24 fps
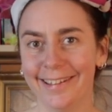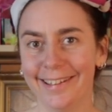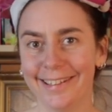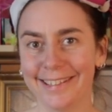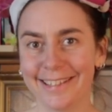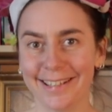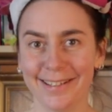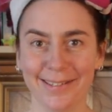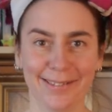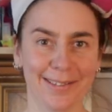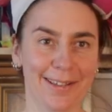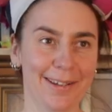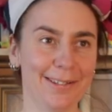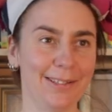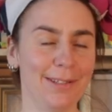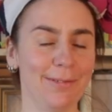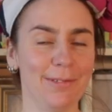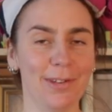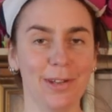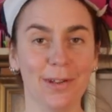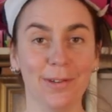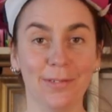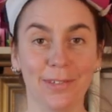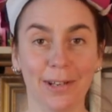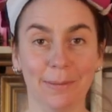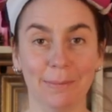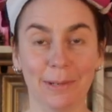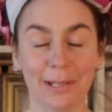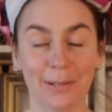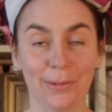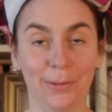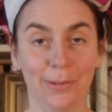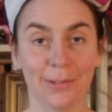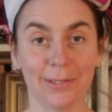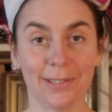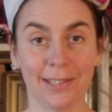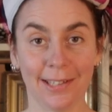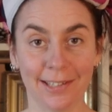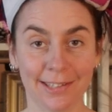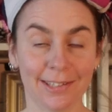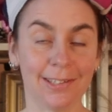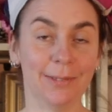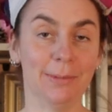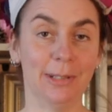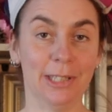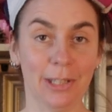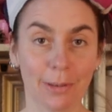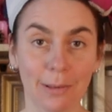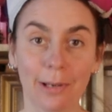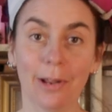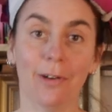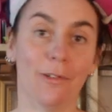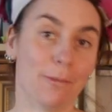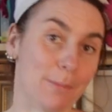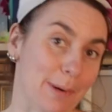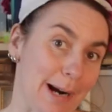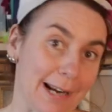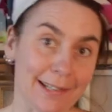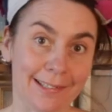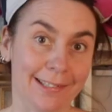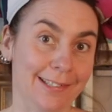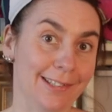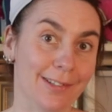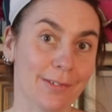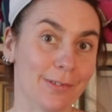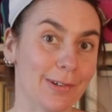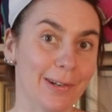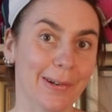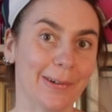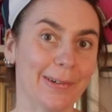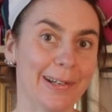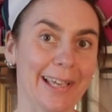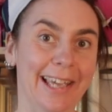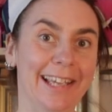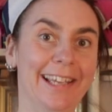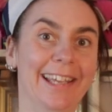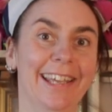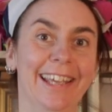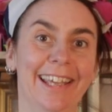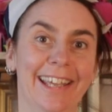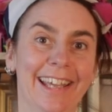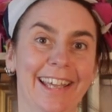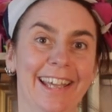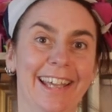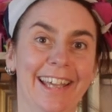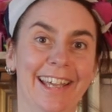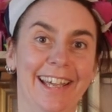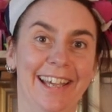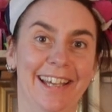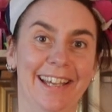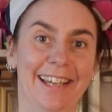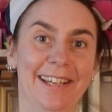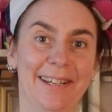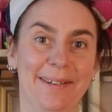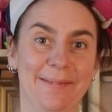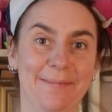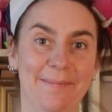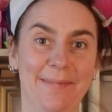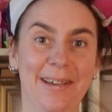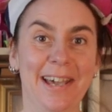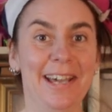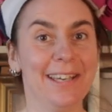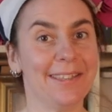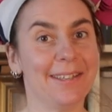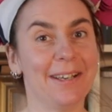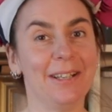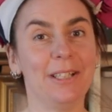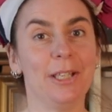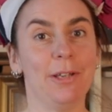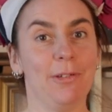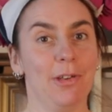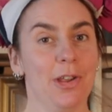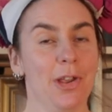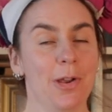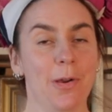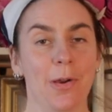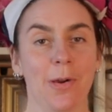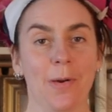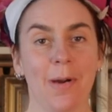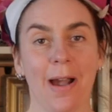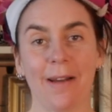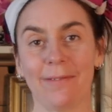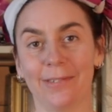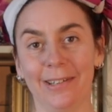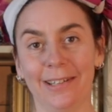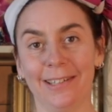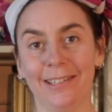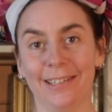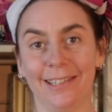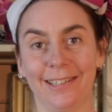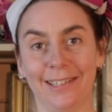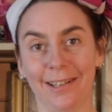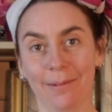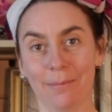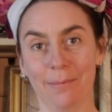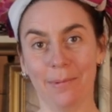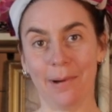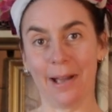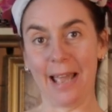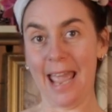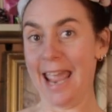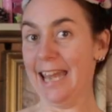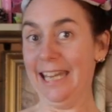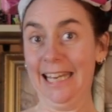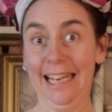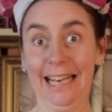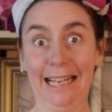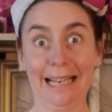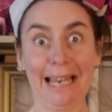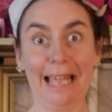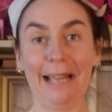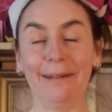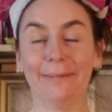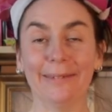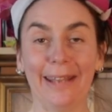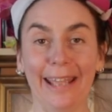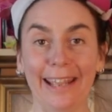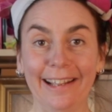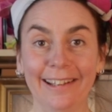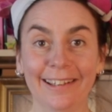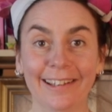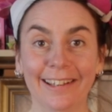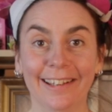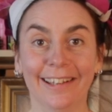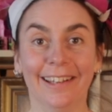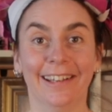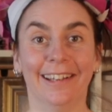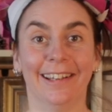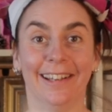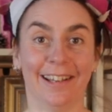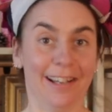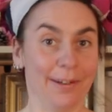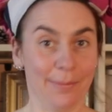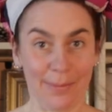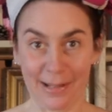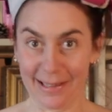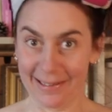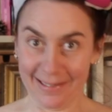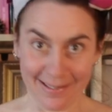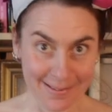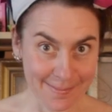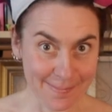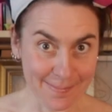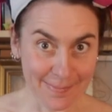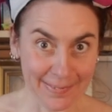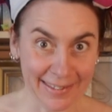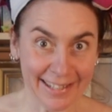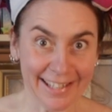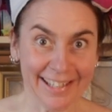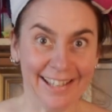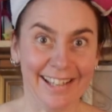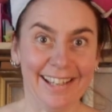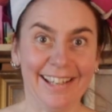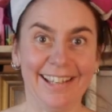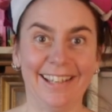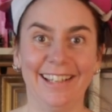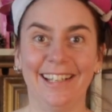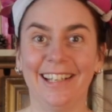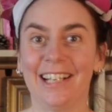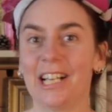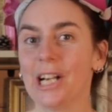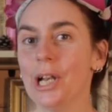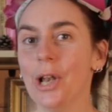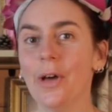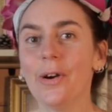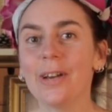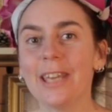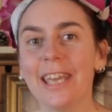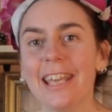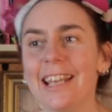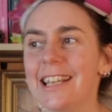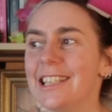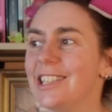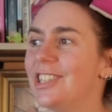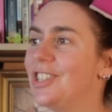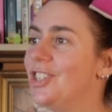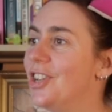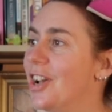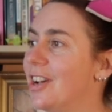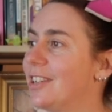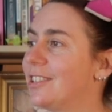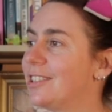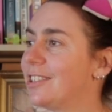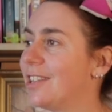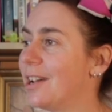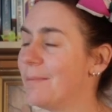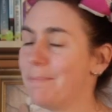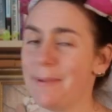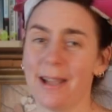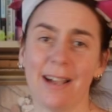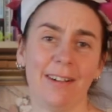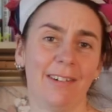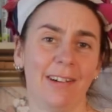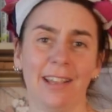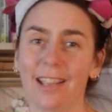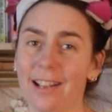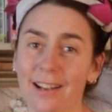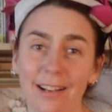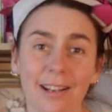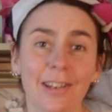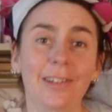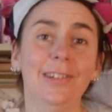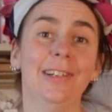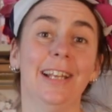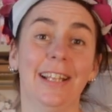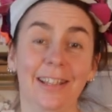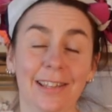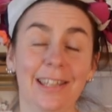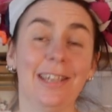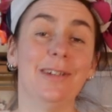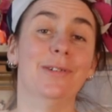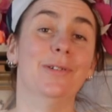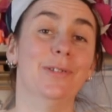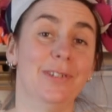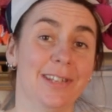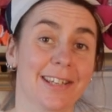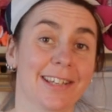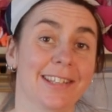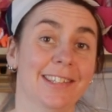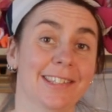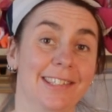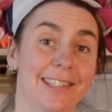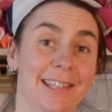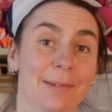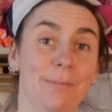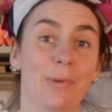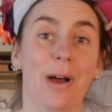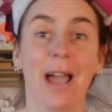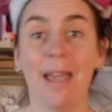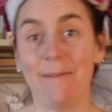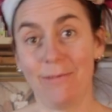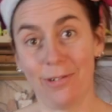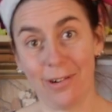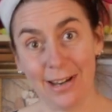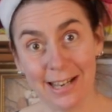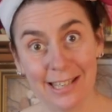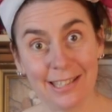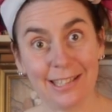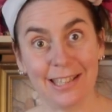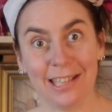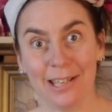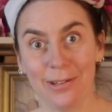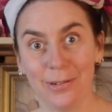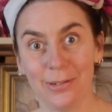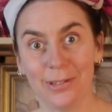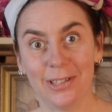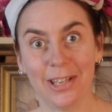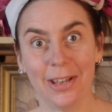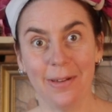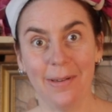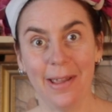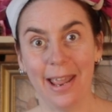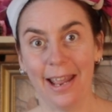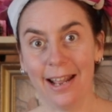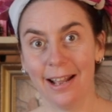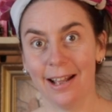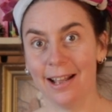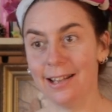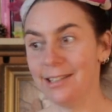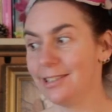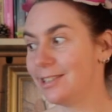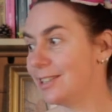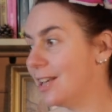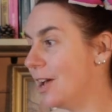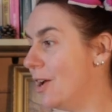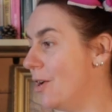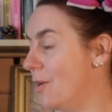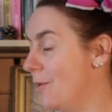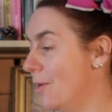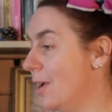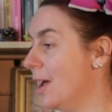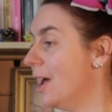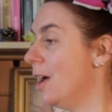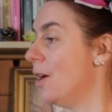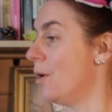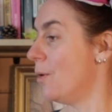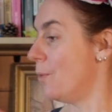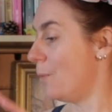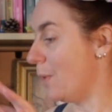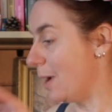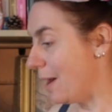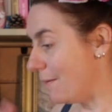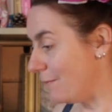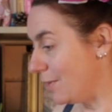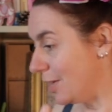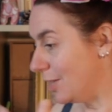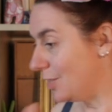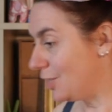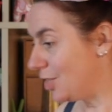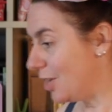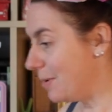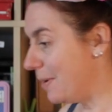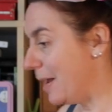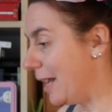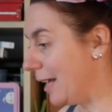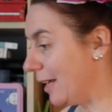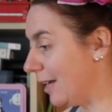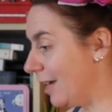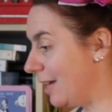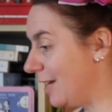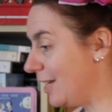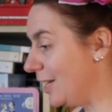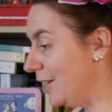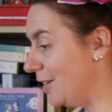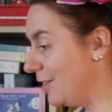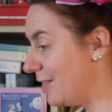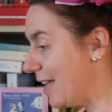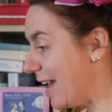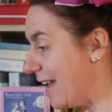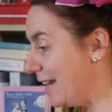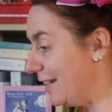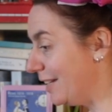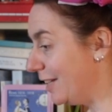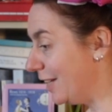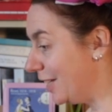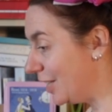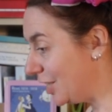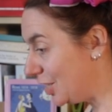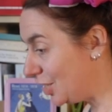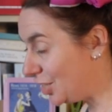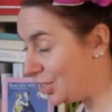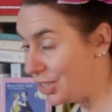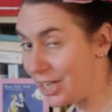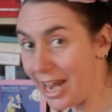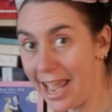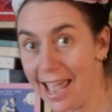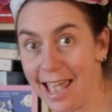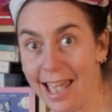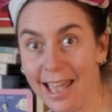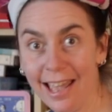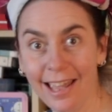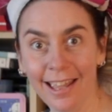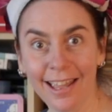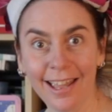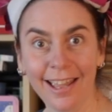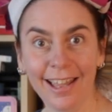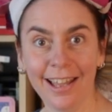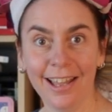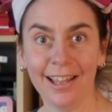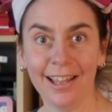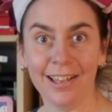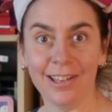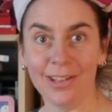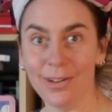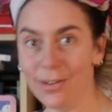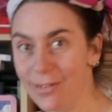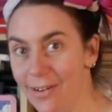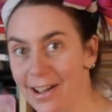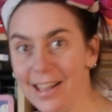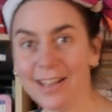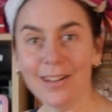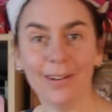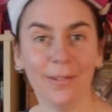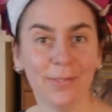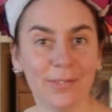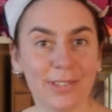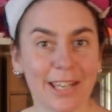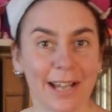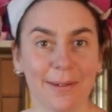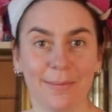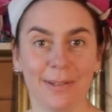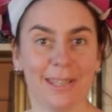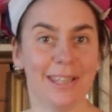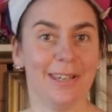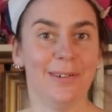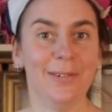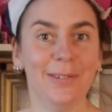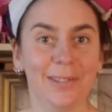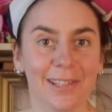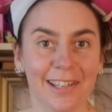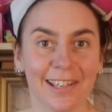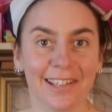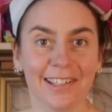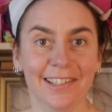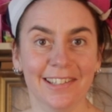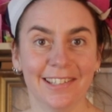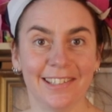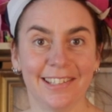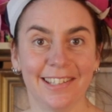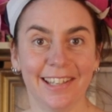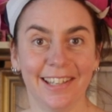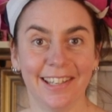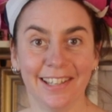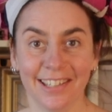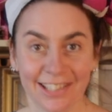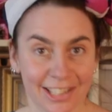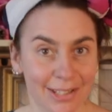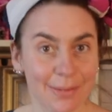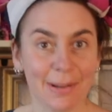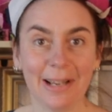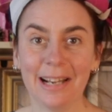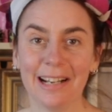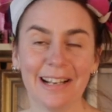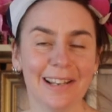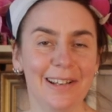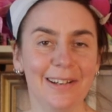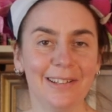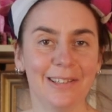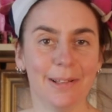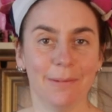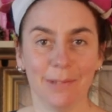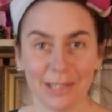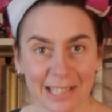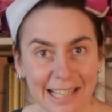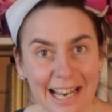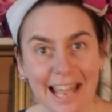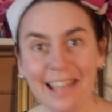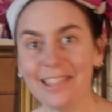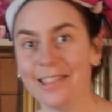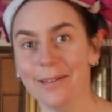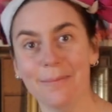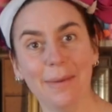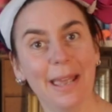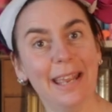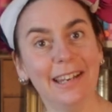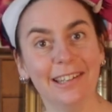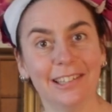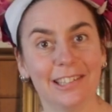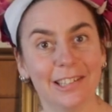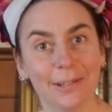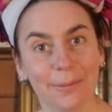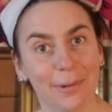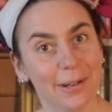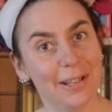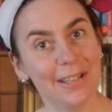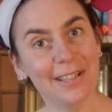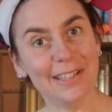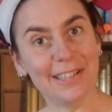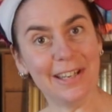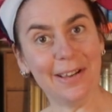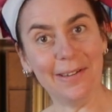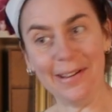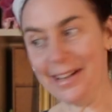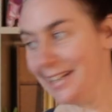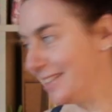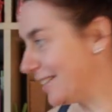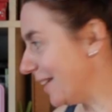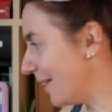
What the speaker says: So those of you who've done my courses, we do a lot of practice of clocking. Those of you who haven't done any clowning, welcome. Clocking is just about including the audience in whatever it is that you're doing, and so whatever you're doing, you then share your eye contact with the audience to include them, to let them into what you're doing.